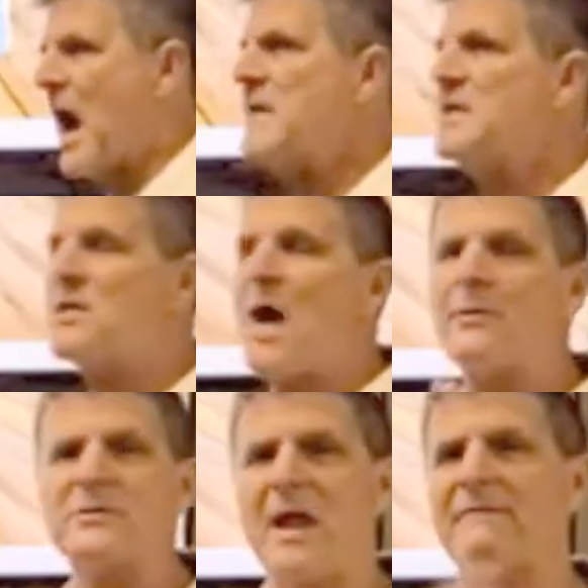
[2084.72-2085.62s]
I
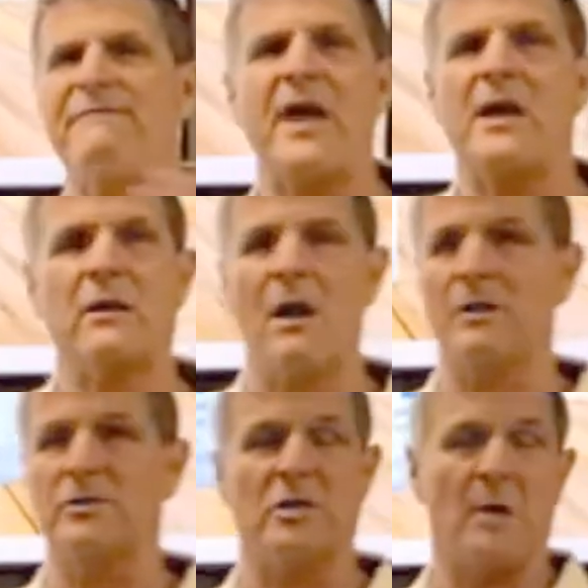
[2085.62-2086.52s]
was not a fan of
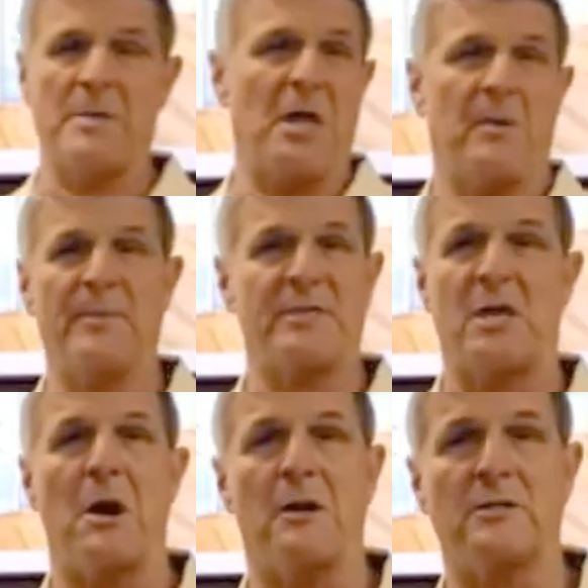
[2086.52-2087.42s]
collagen. I'll be 100%
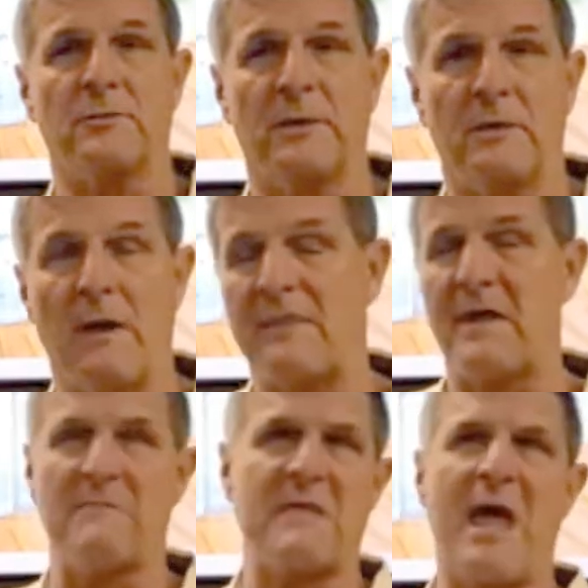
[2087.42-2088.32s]
honest with you. I
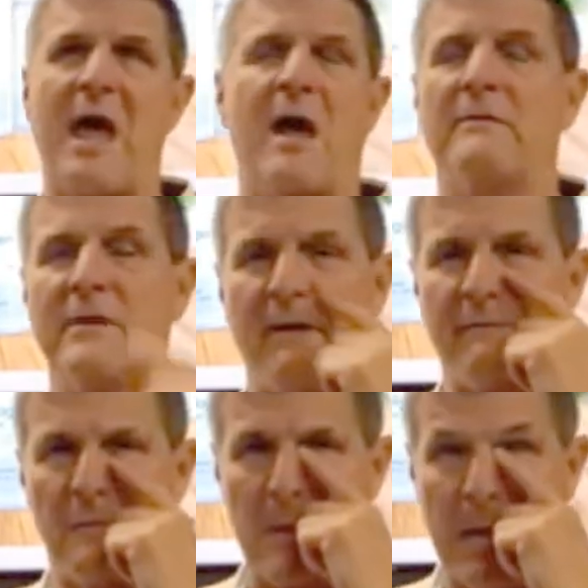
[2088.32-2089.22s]
thought, nah, not
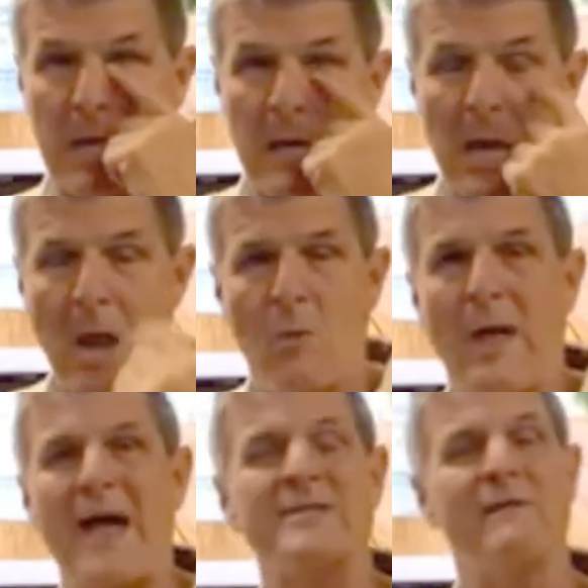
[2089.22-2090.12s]
for me. Well,
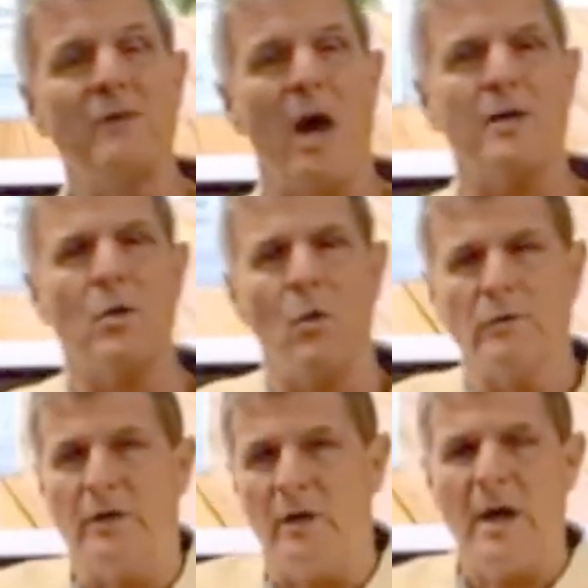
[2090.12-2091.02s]
as I've gotten
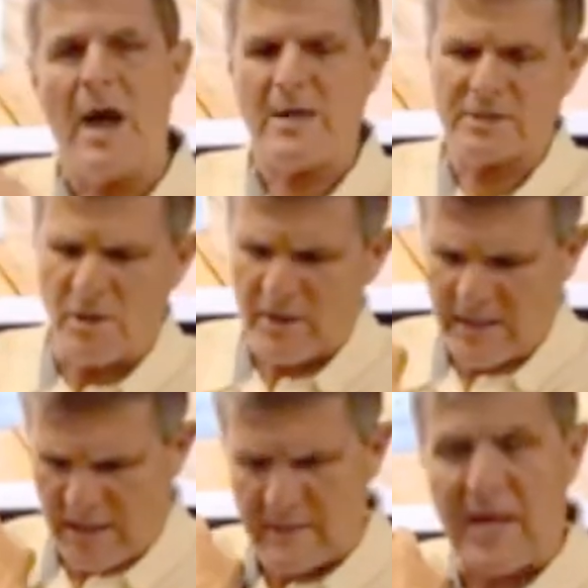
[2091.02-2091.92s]
older, I started
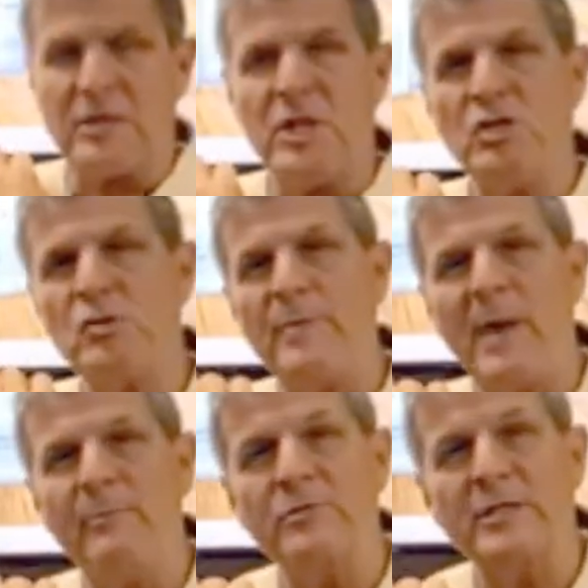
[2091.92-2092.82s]
getting that tissue
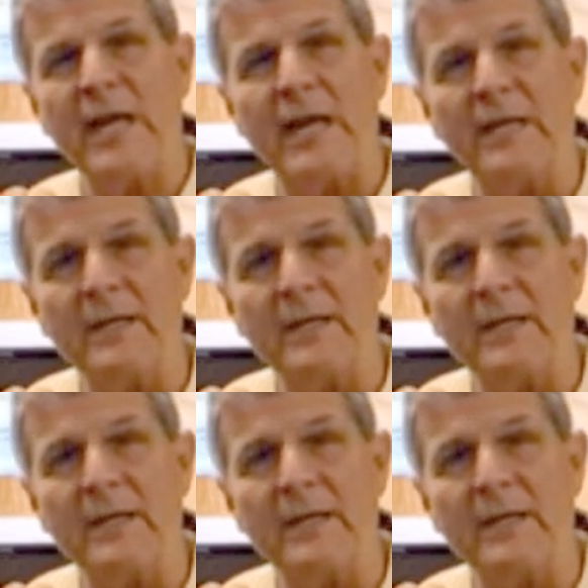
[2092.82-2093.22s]
paper skin.